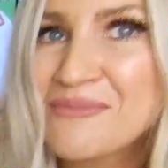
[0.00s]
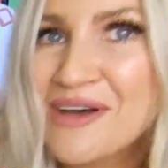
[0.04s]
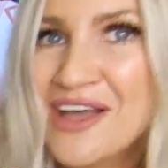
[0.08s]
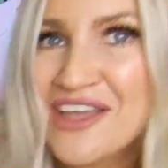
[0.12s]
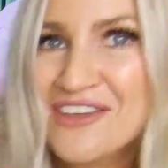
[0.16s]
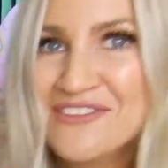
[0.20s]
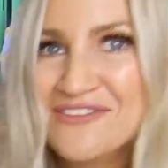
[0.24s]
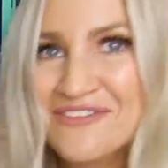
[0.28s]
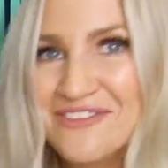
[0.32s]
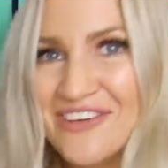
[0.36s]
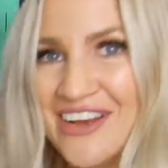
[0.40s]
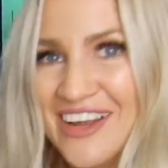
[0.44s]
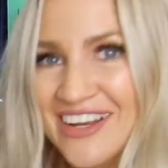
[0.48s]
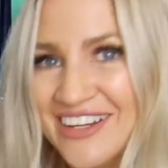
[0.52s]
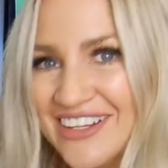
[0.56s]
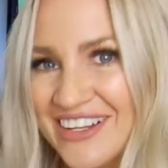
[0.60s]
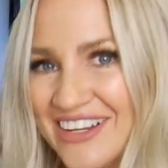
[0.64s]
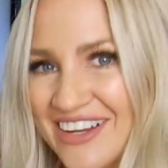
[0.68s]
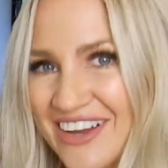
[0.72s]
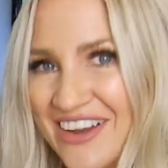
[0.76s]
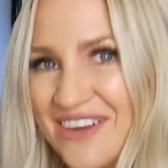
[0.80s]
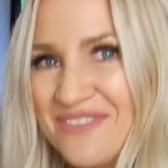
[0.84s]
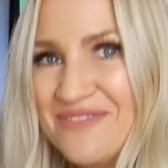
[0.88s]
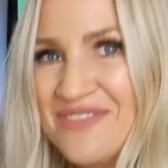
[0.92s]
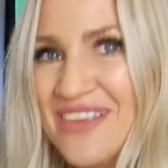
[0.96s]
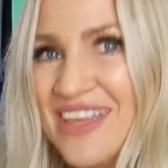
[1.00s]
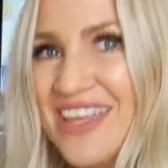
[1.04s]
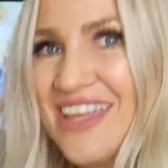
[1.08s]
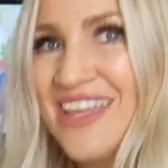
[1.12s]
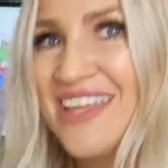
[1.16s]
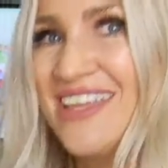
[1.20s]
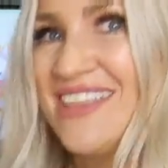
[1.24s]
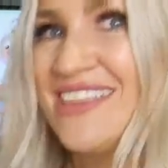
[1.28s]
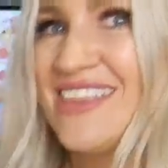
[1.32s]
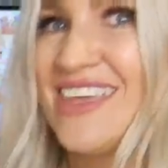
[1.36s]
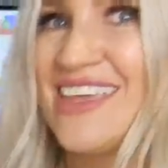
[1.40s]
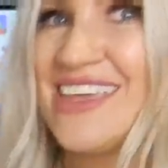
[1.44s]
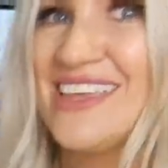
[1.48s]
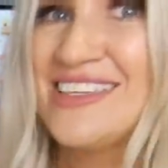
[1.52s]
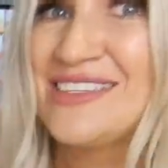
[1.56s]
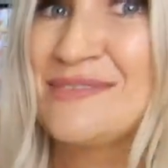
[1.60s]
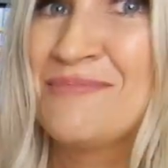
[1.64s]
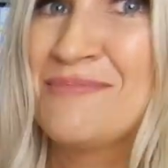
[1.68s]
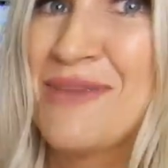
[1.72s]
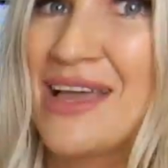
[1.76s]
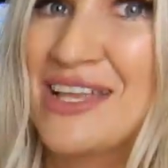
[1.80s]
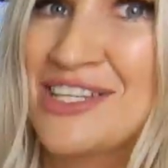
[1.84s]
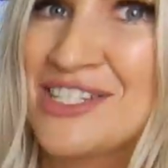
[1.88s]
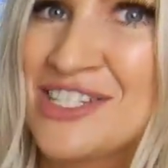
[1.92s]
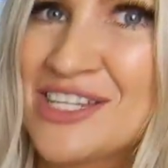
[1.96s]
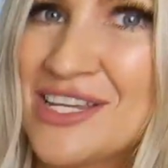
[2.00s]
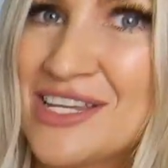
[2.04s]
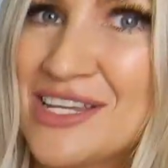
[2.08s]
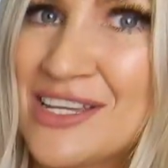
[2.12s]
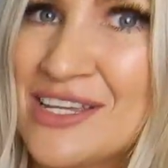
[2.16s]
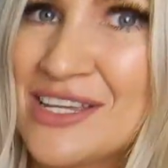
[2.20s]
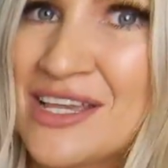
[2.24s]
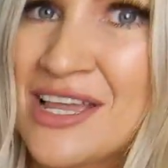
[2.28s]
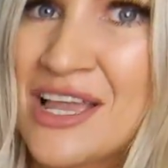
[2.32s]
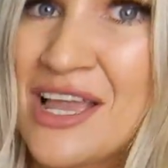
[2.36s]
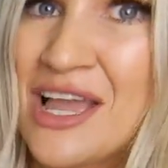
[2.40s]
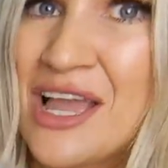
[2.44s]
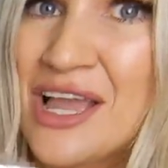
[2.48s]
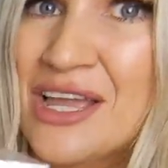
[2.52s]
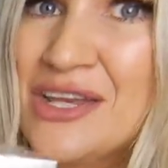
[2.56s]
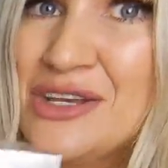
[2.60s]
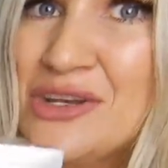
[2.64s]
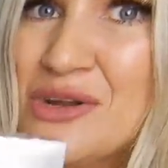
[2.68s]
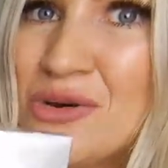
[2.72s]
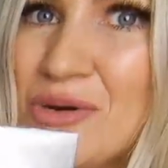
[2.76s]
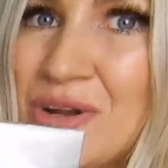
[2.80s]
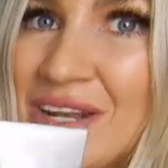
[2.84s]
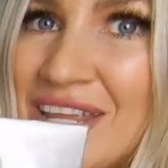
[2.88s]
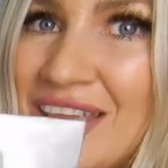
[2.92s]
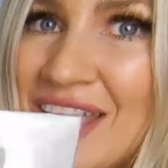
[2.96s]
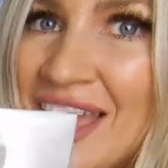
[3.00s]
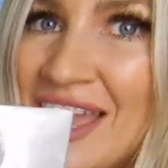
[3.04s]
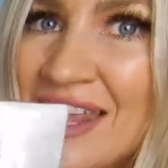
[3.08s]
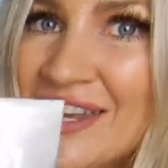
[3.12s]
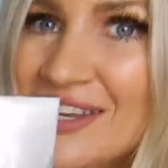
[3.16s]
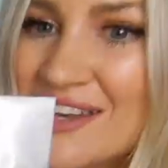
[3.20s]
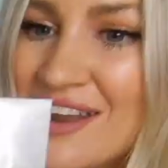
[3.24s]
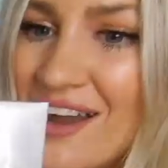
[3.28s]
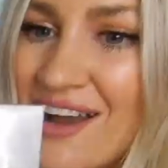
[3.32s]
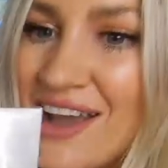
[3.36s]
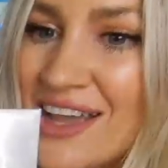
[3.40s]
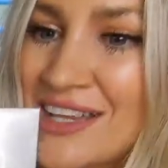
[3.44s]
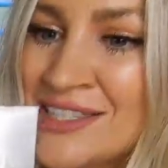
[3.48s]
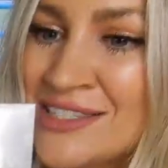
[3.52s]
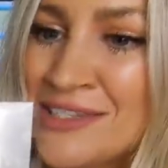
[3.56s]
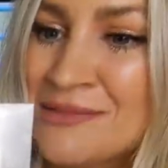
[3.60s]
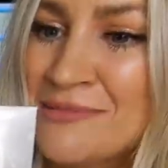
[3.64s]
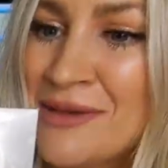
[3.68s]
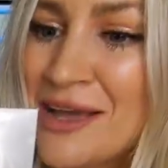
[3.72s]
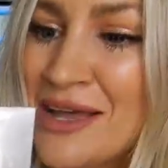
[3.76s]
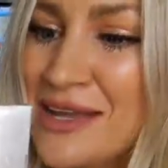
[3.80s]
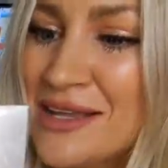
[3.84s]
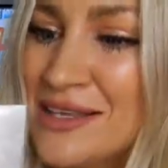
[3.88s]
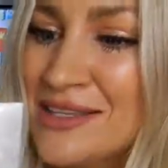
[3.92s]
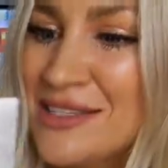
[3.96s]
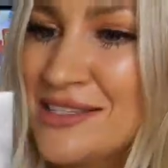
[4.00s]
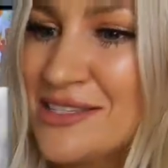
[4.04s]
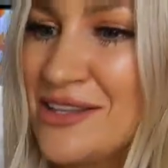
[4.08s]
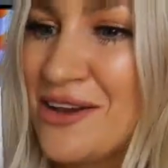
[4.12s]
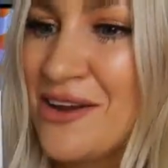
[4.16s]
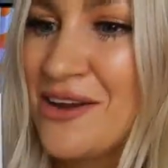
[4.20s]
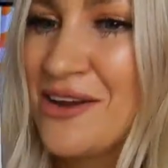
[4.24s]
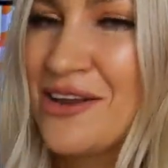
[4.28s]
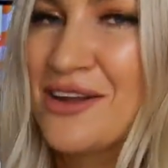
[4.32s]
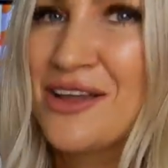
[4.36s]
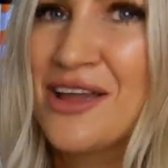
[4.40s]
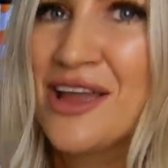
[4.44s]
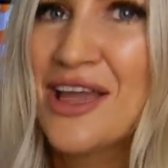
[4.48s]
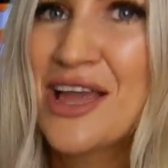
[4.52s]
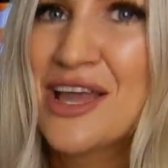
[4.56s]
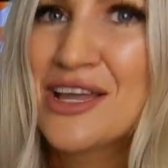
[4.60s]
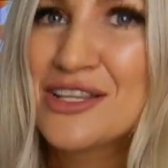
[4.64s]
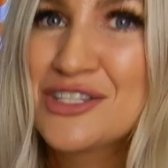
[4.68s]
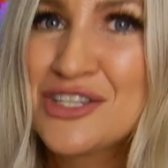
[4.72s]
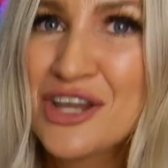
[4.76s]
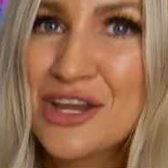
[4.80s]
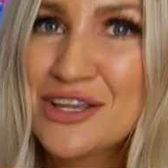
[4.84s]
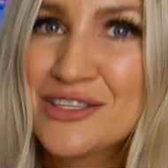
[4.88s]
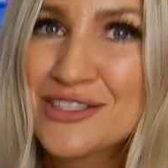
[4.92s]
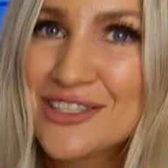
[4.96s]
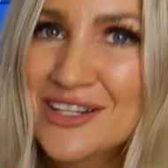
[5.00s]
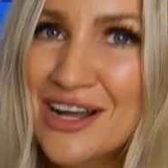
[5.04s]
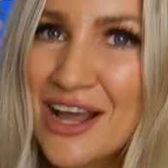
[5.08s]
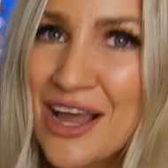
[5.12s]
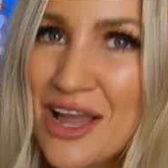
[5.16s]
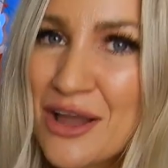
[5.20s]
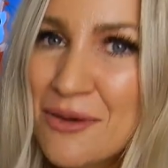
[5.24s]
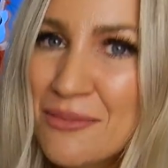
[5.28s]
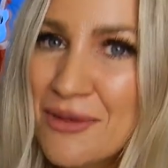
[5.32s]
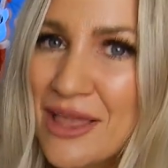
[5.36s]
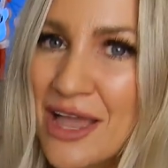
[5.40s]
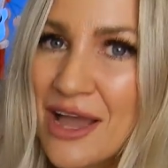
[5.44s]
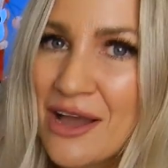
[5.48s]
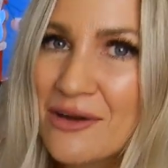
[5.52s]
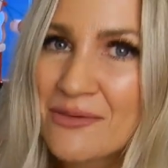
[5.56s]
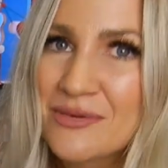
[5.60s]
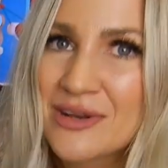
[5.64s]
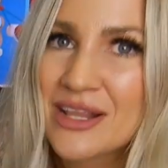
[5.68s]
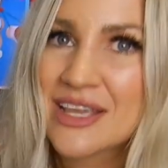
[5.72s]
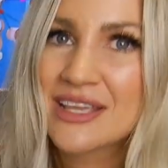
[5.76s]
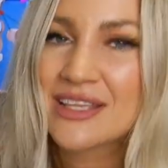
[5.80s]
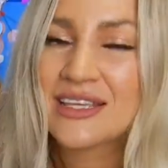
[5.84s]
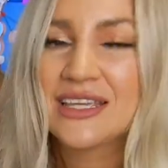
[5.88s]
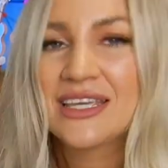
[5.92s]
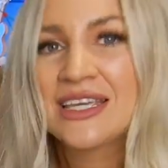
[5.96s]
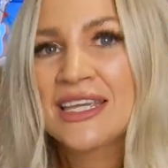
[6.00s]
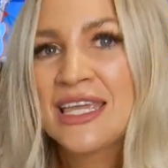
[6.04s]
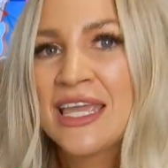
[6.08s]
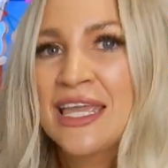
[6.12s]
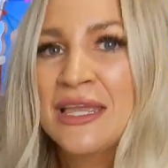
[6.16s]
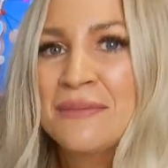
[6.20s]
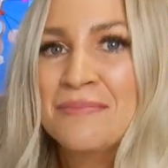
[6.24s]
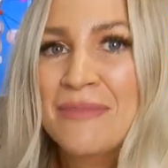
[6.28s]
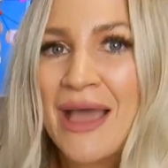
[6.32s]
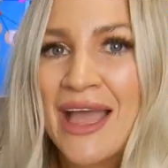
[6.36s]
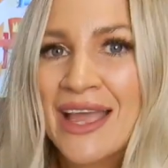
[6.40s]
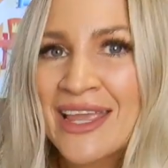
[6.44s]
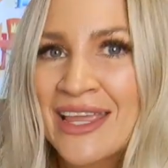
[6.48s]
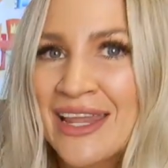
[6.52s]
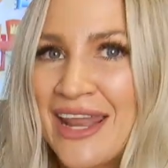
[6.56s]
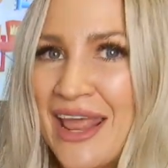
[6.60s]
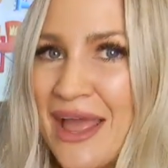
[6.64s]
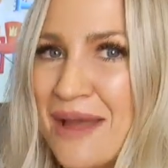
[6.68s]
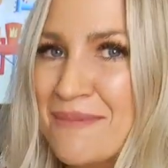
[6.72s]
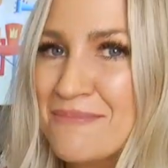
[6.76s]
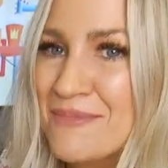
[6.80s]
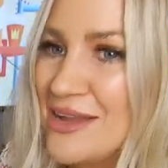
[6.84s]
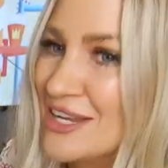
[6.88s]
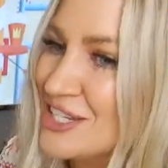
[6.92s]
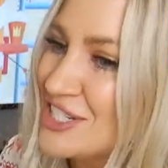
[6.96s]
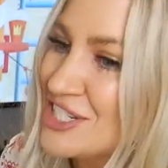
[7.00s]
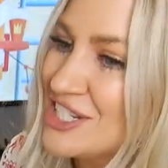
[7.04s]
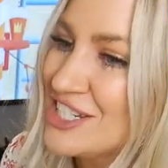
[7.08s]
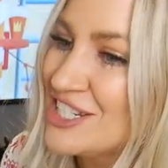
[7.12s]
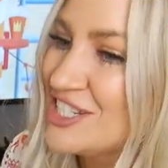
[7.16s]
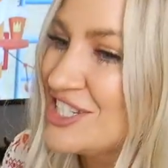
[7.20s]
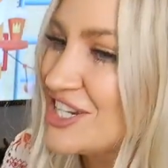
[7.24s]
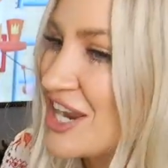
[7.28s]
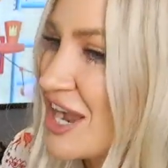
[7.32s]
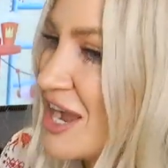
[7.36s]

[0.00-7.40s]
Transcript: my friend got me these matching naughty and nice mugs. So Ugh. Tones and I will be able to kick back in our matching